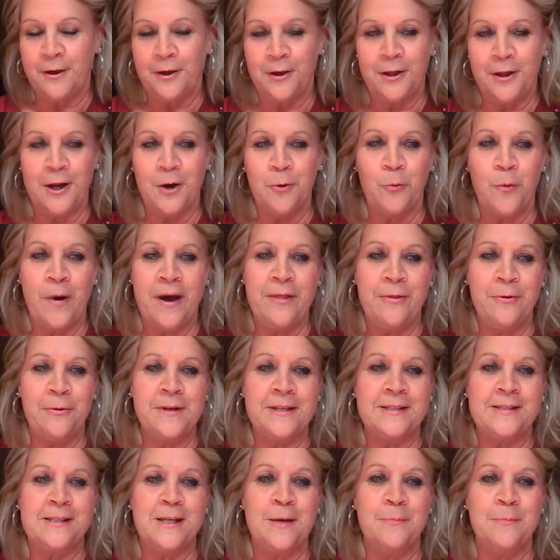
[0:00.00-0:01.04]
You know, whether
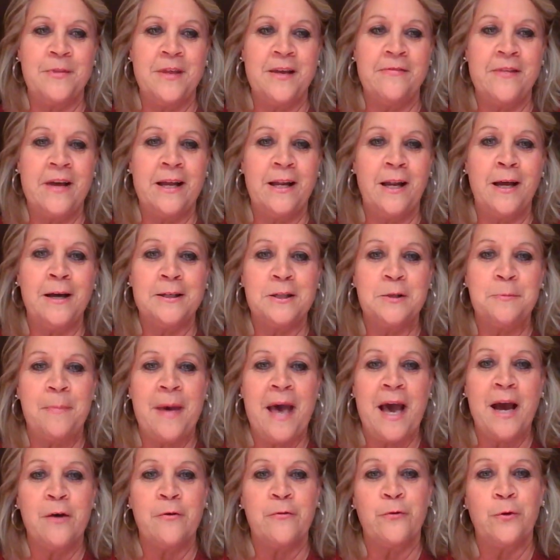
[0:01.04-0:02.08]
it's something they like to
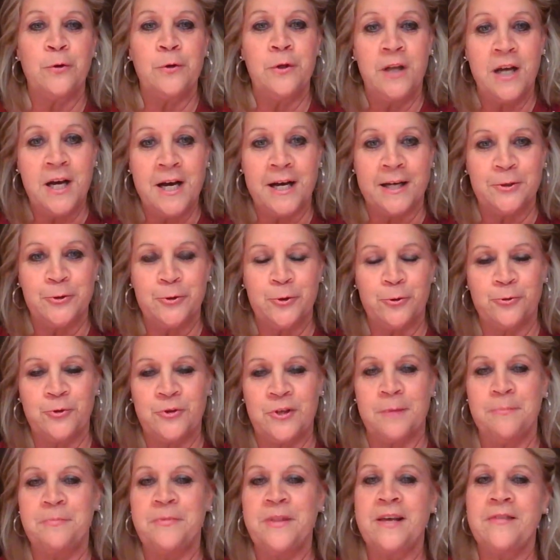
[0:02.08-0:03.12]
pack for lunch or
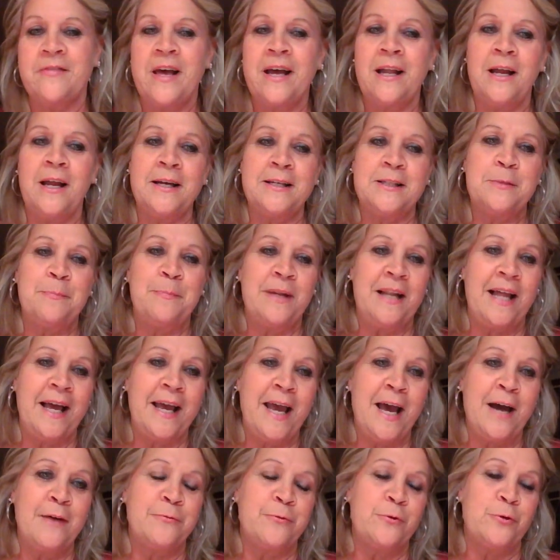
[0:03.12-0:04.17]
something they like to
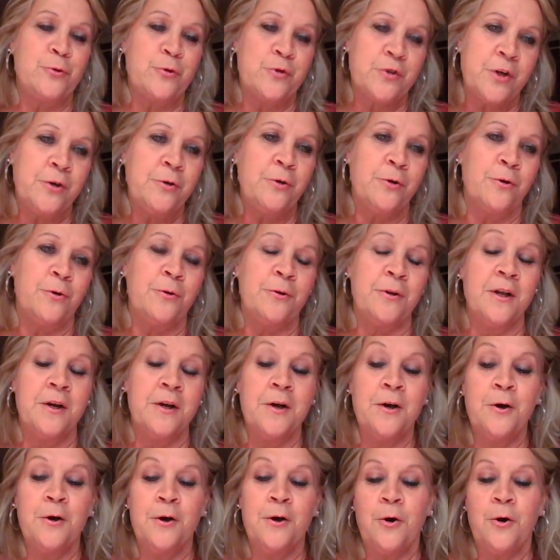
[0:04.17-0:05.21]
play after school,
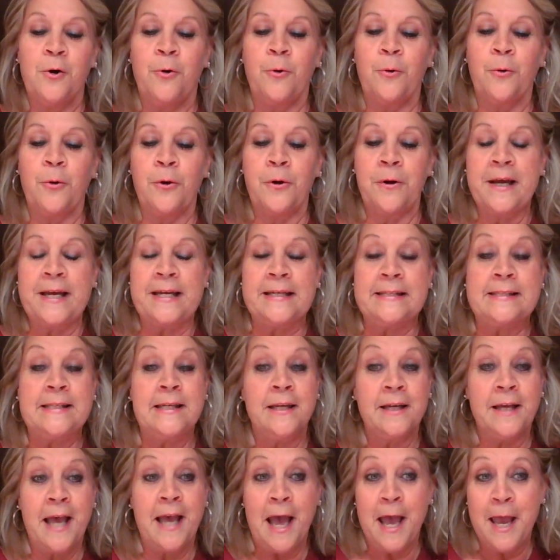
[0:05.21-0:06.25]
or is
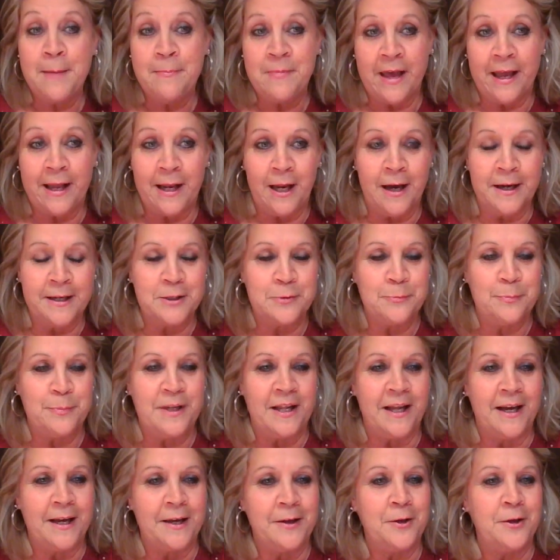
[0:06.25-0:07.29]
it a game they like to
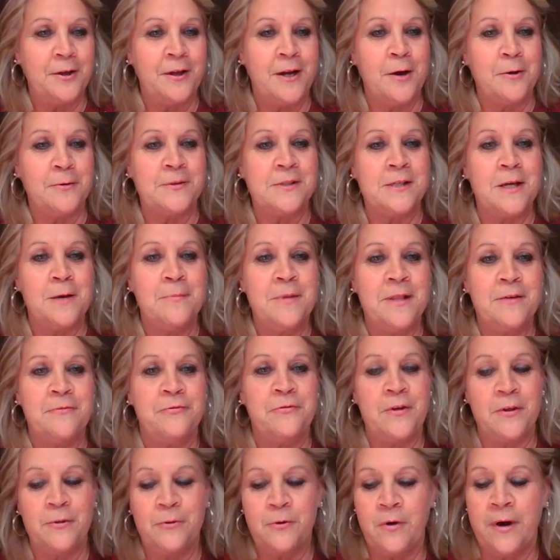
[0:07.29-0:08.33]
play? You know, some of the
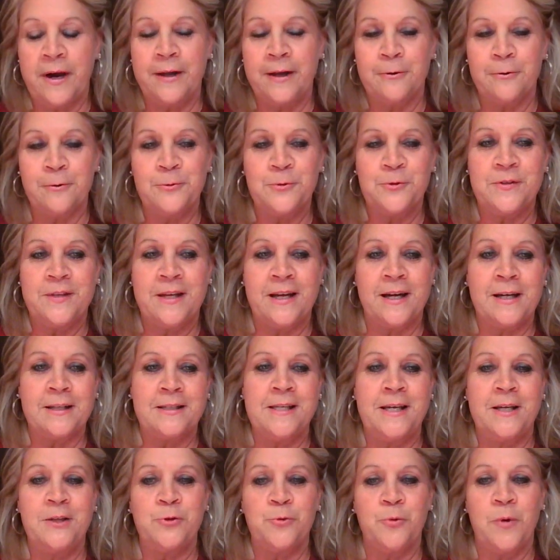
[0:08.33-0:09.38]
fifth graders that I
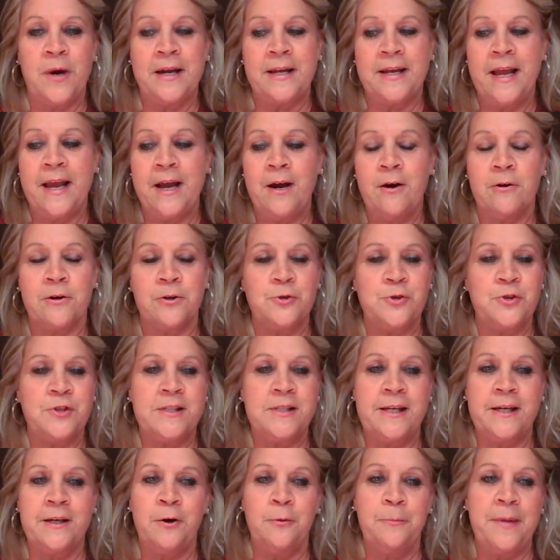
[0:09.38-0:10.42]
teach right now are
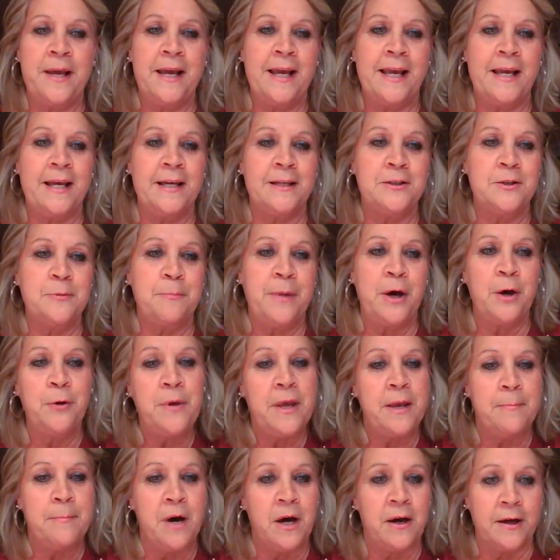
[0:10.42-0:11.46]
still big into
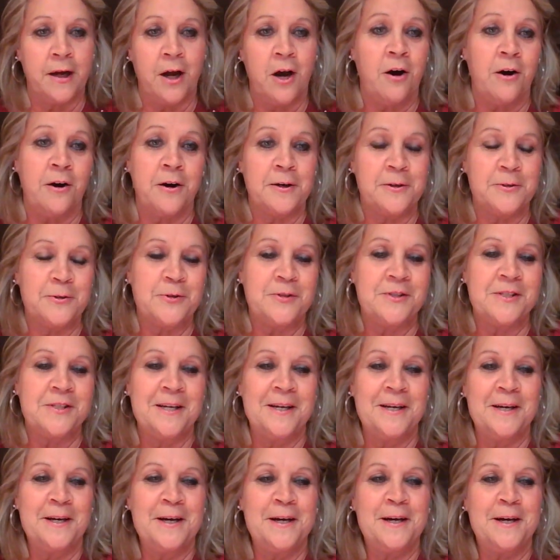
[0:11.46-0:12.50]
Pokemon cards.
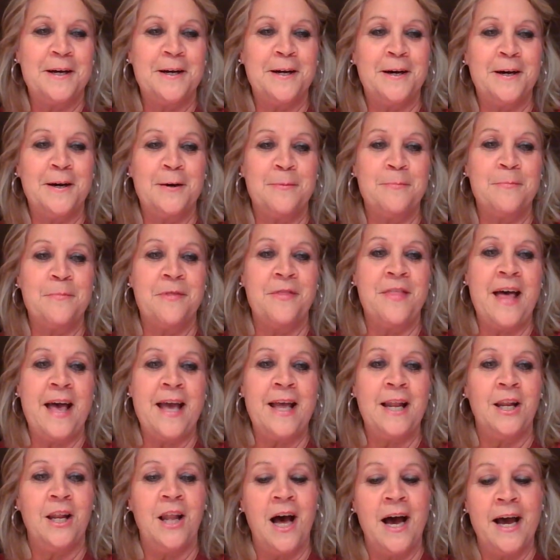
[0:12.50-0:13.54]
Uh,
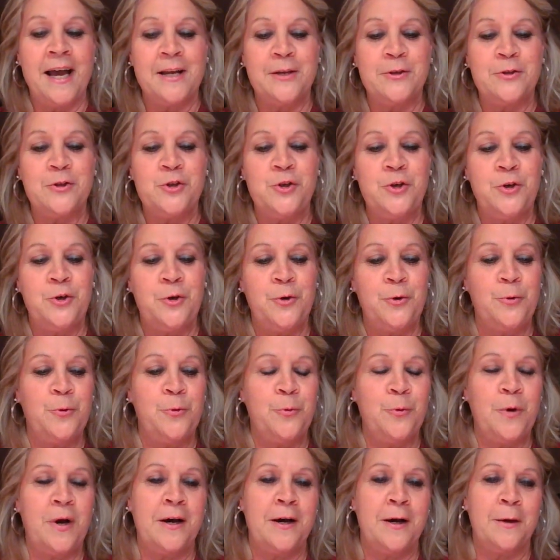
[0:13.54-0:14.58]
they like
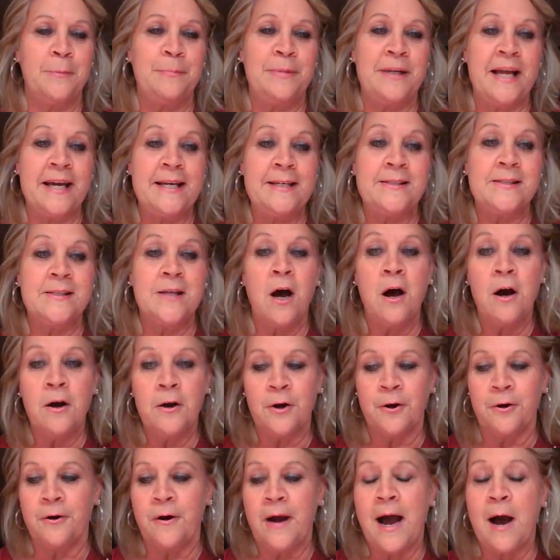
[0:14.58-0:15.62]
to uh, play
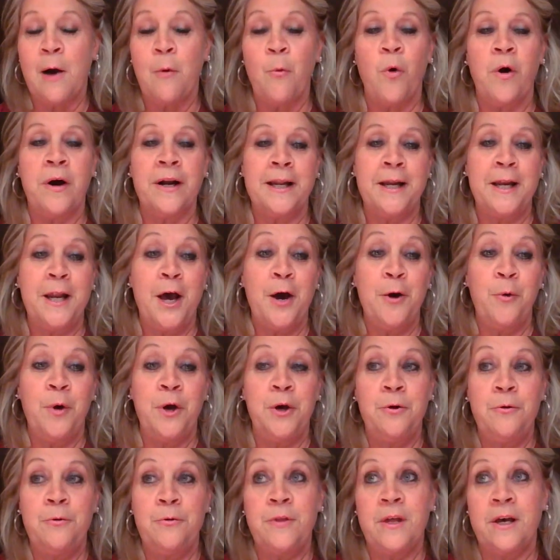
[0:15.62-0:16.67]
soccer. I want to know
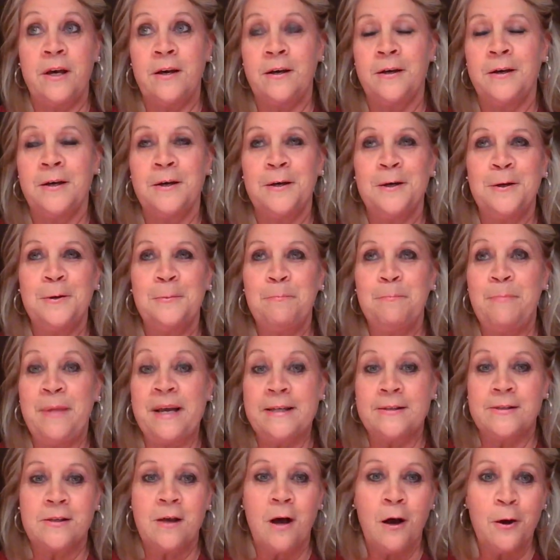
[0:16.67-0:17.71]
who the
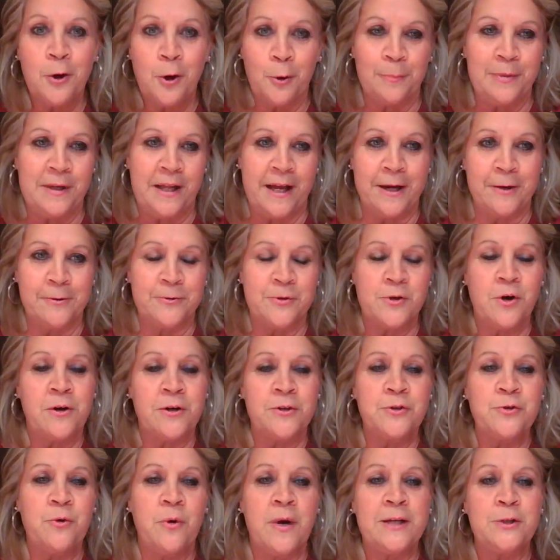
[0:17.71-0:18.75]
big soccer players
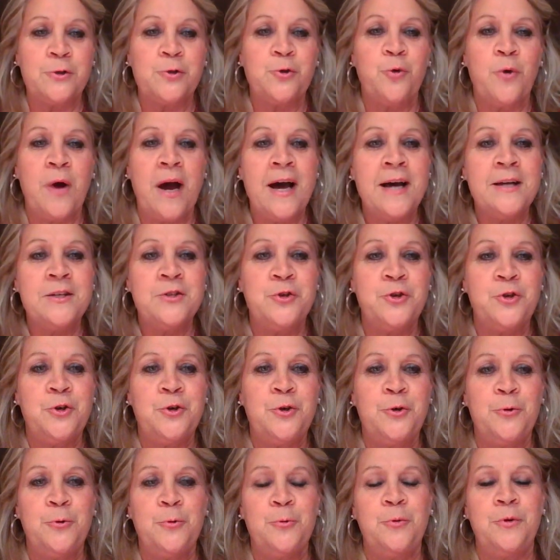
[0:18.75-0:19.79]
are. So I try
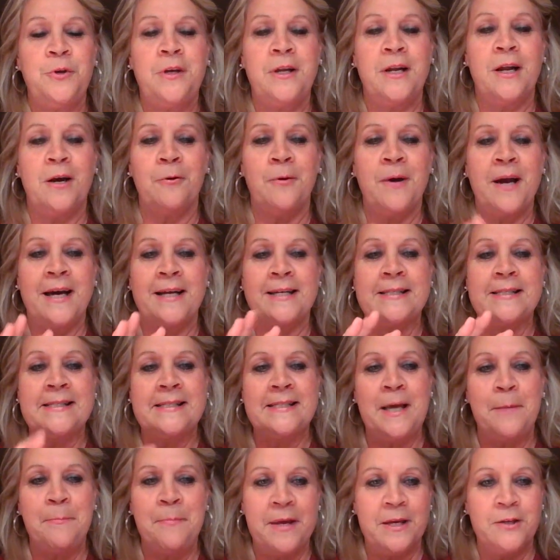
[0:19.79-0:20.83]
to, you know, kind of
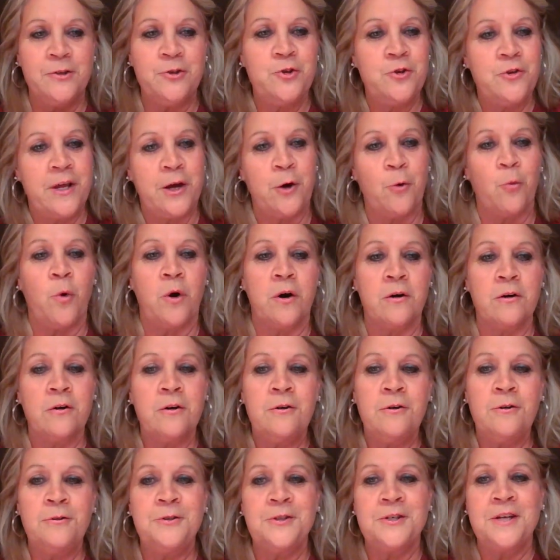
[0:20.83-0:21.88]
step into their
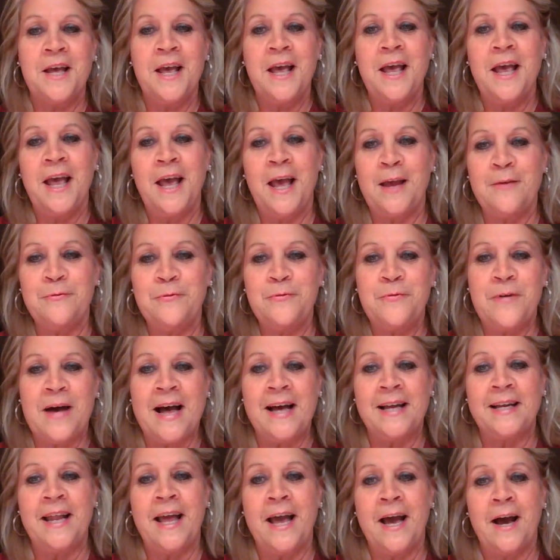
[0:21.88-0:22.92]
world and
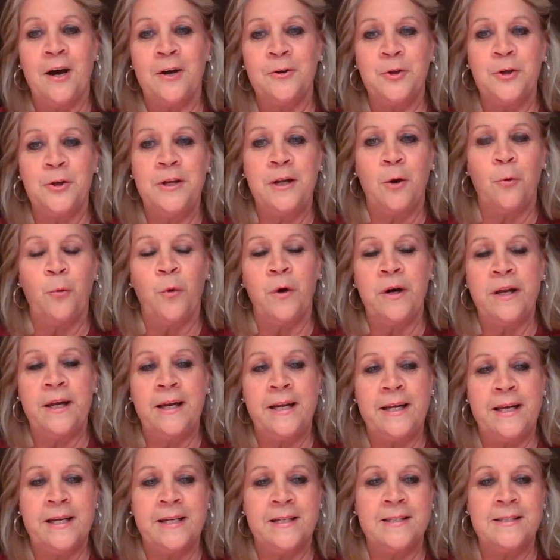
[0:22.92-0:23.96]
find out, you know, what
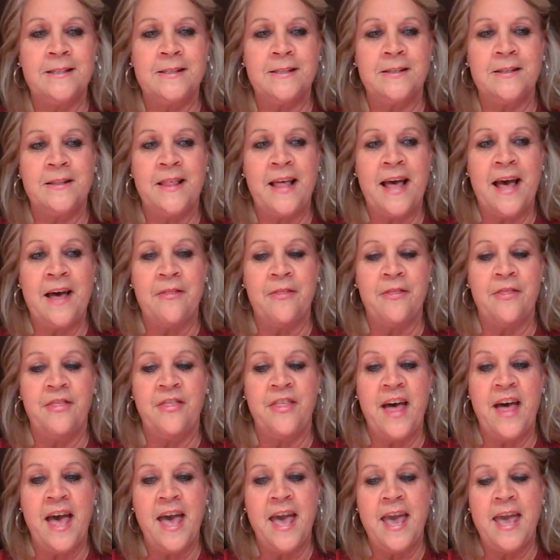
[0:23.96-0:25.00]
it is that
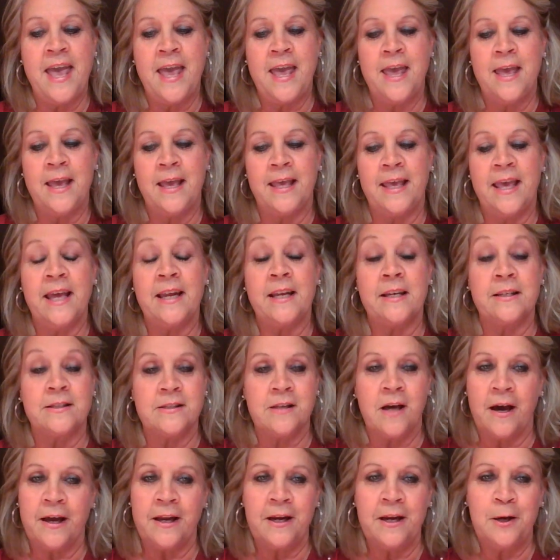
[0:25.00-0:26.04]
they get
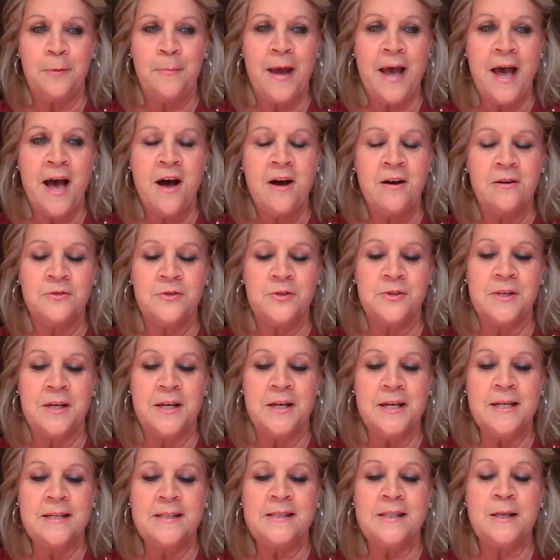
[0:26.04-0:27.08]
excited about.
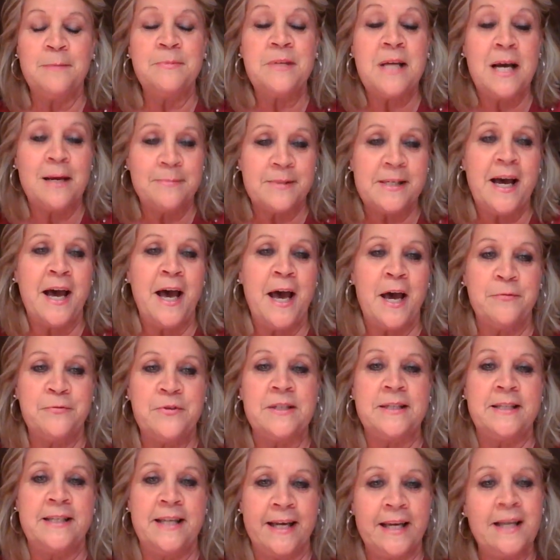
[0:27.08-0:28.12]
Sometimes I have
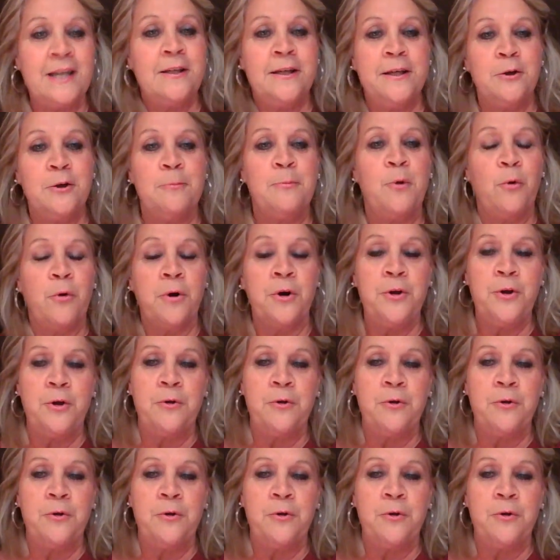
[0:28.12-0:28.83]
to dig a little more.